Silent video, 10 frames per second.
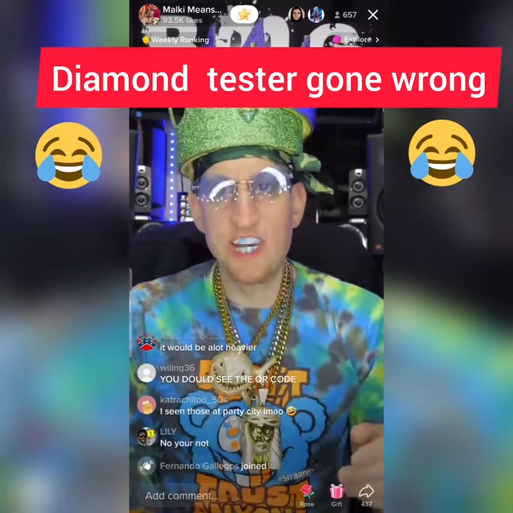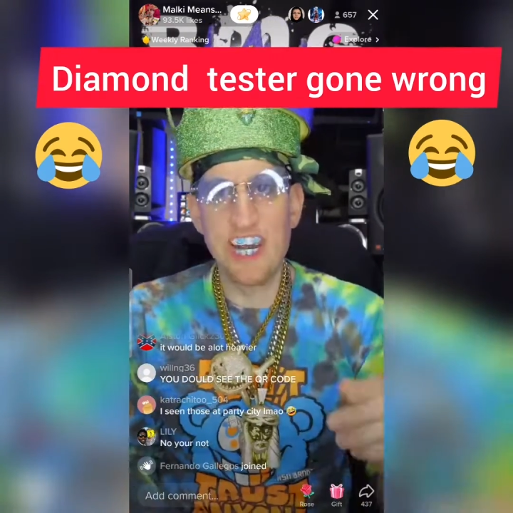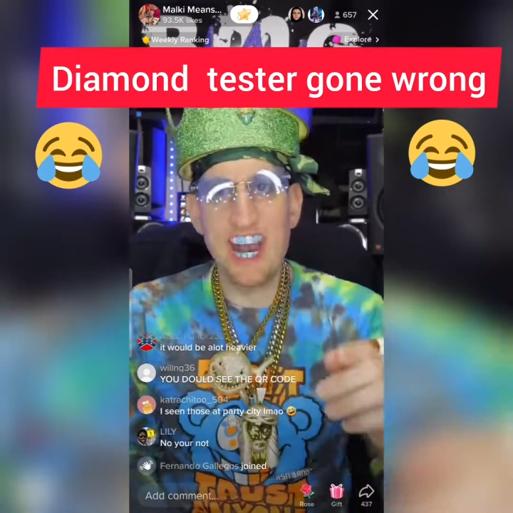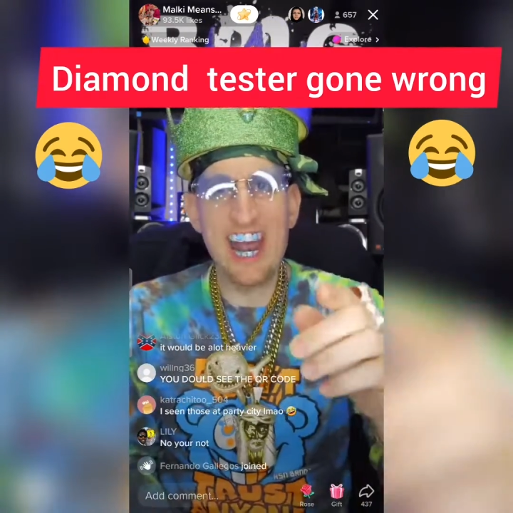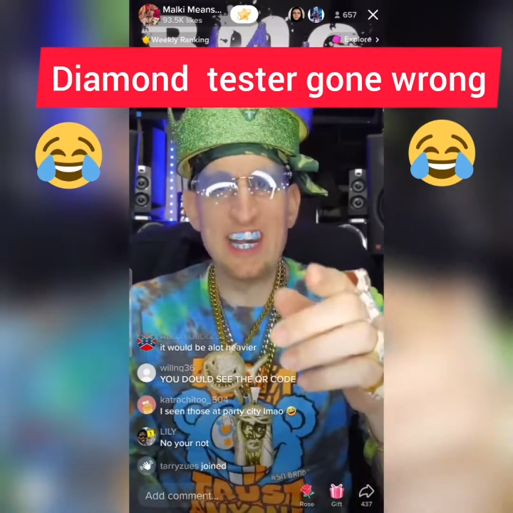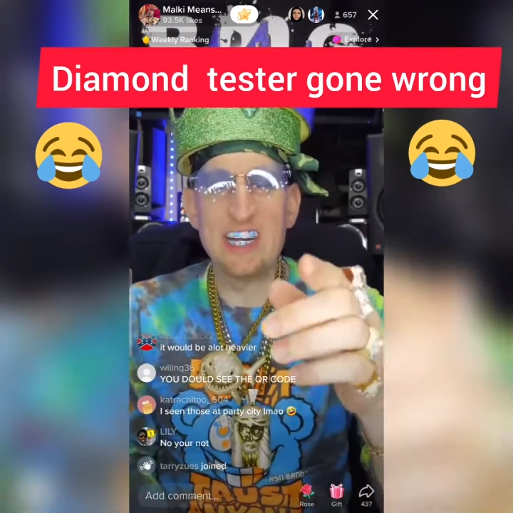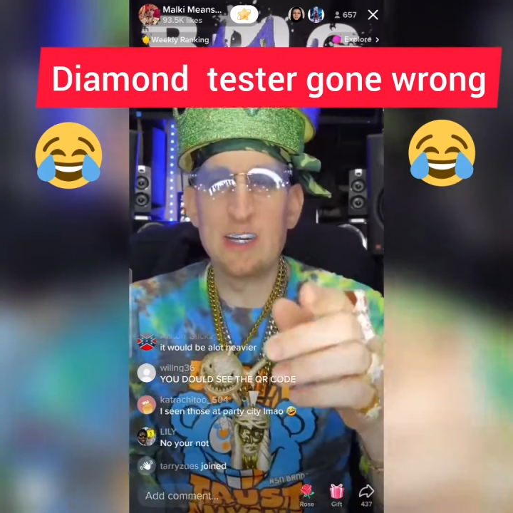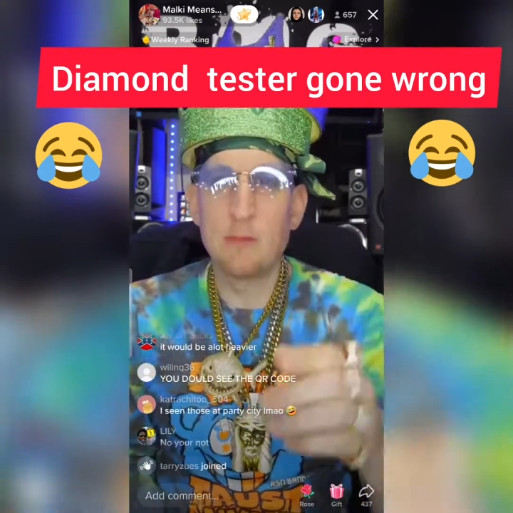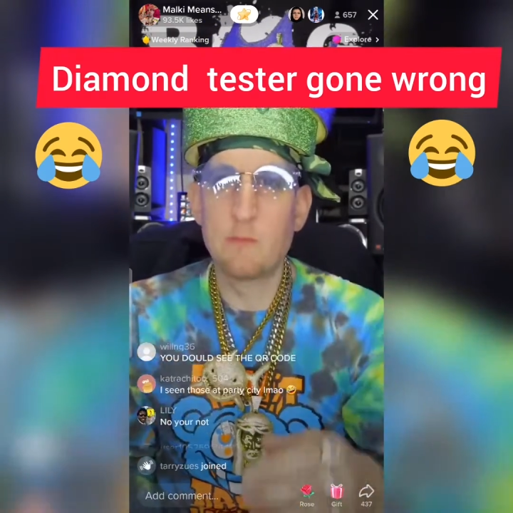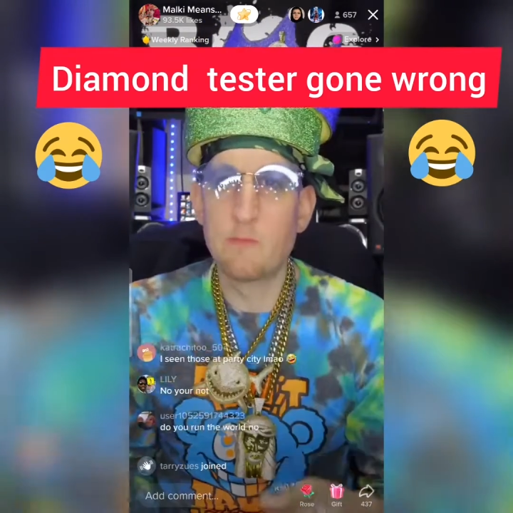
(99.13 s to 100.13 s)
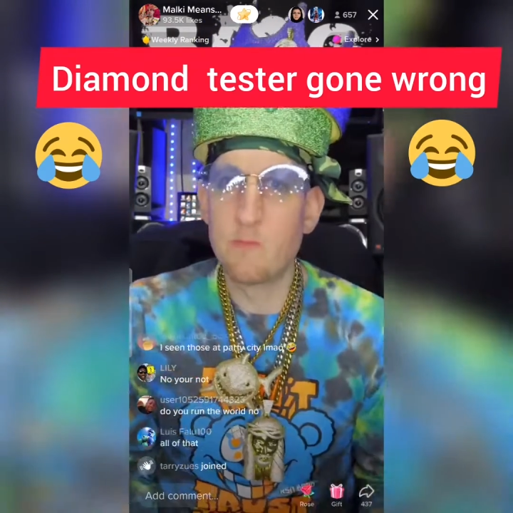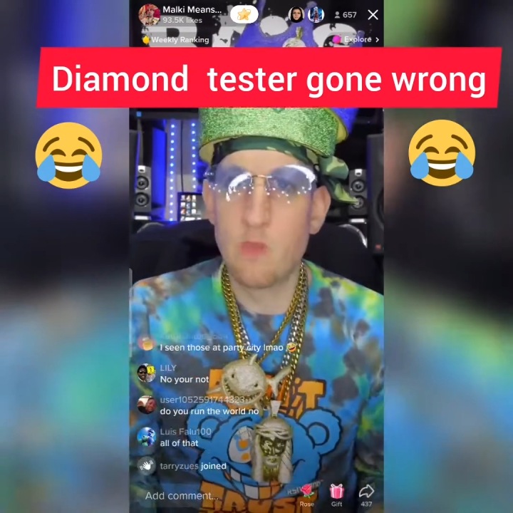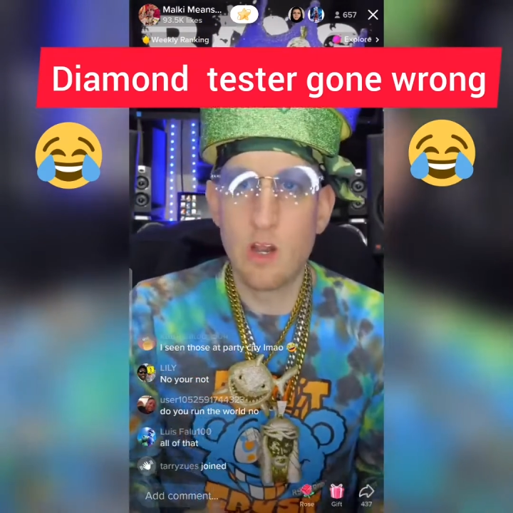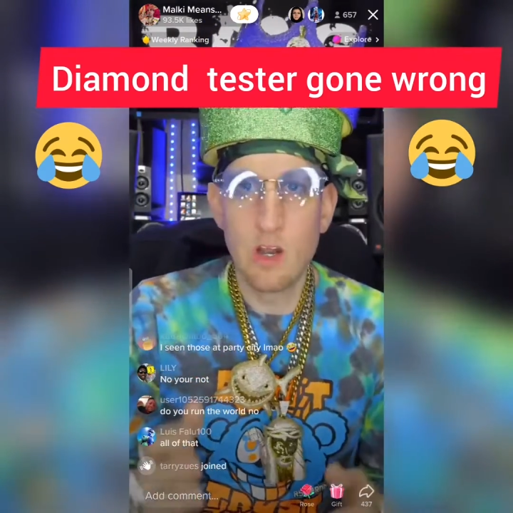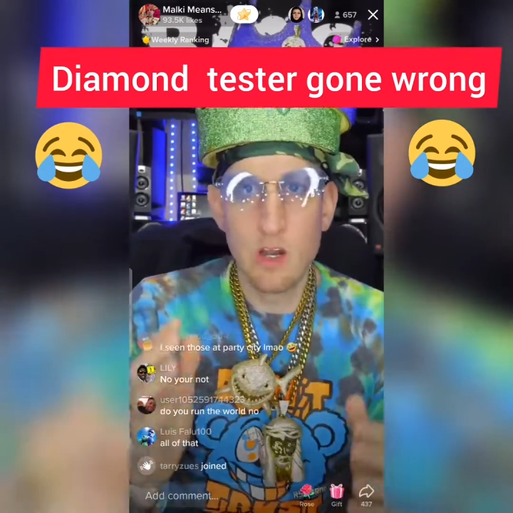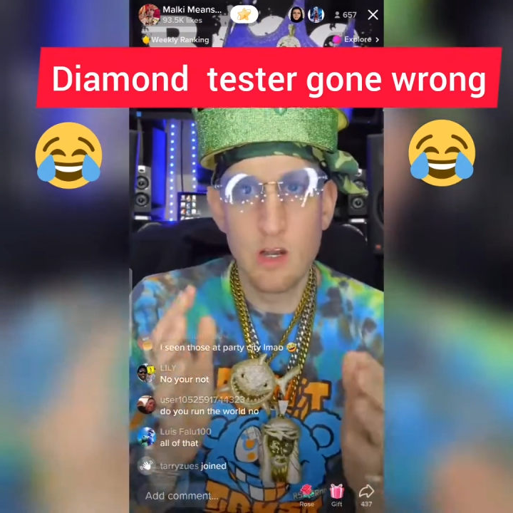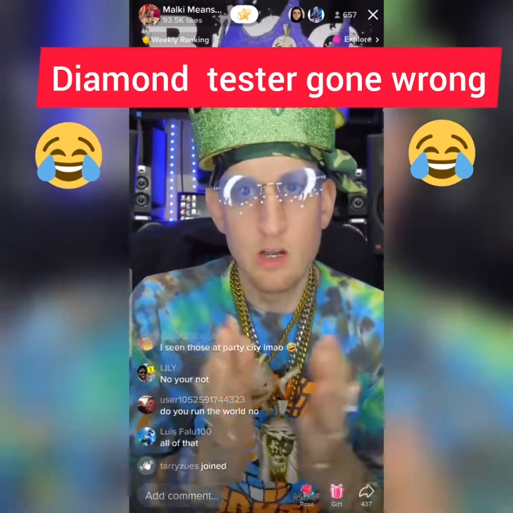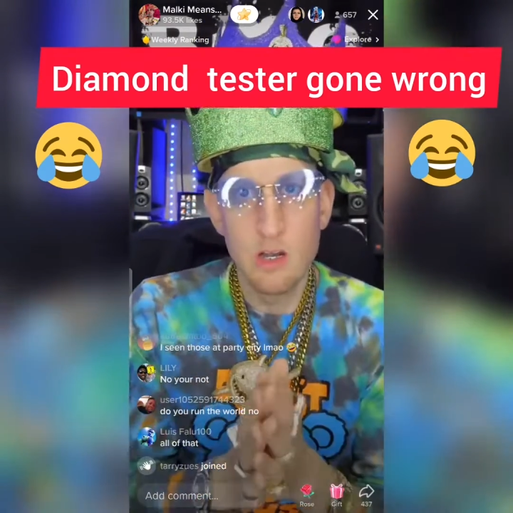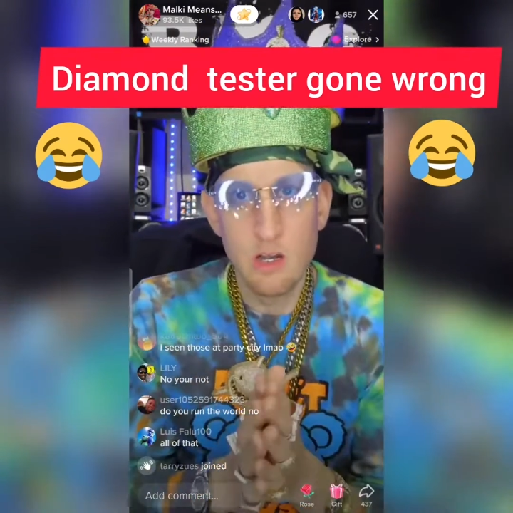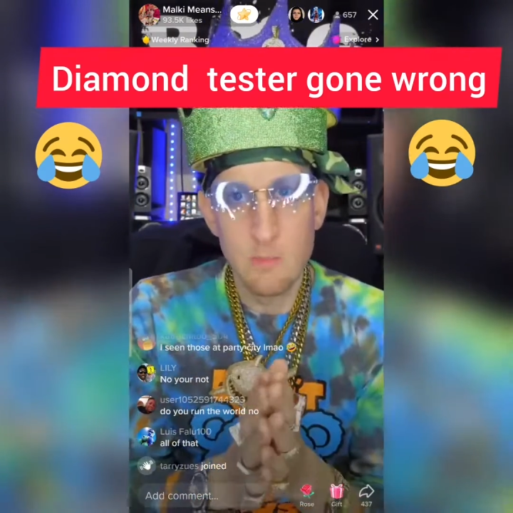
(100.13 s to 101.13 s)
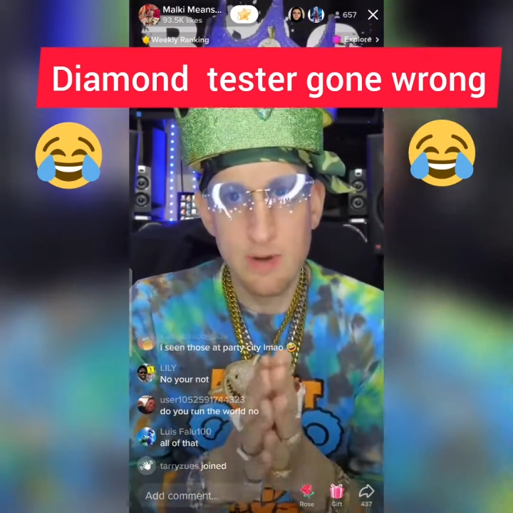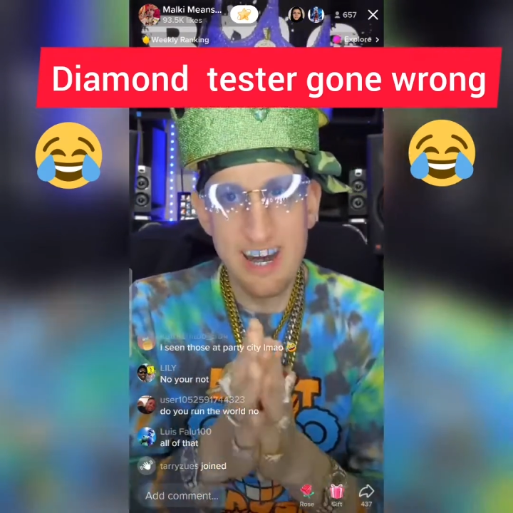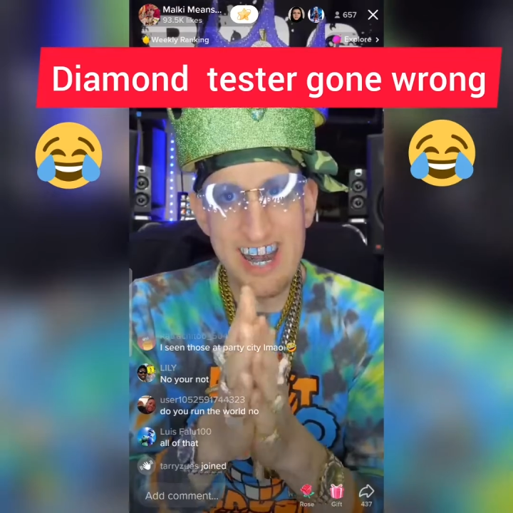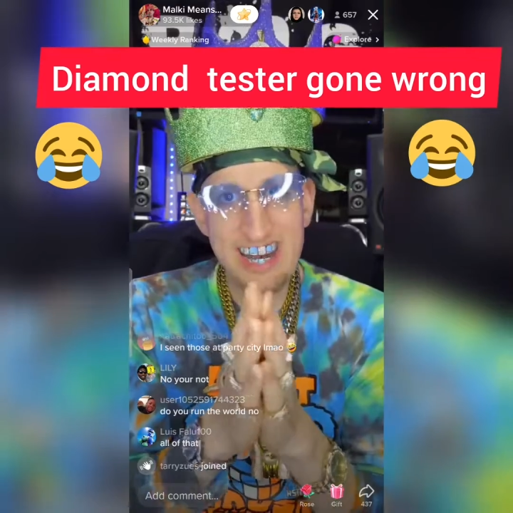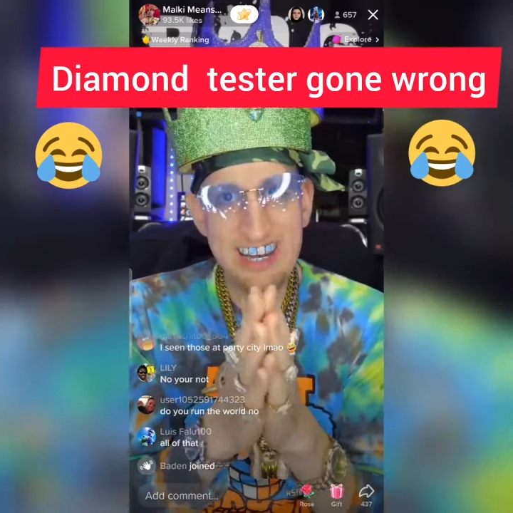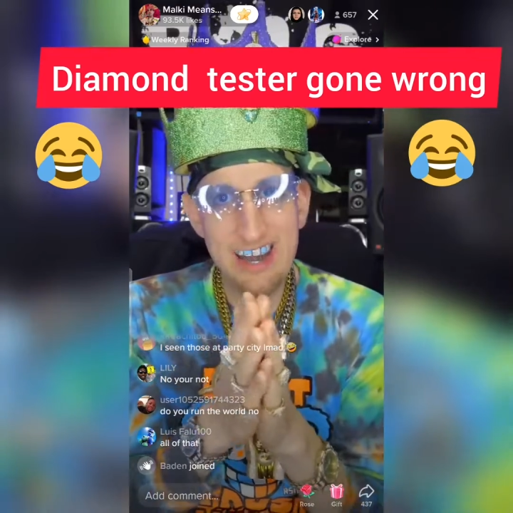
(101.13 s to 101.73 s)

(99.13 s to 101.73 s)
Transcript: Listen, guys. But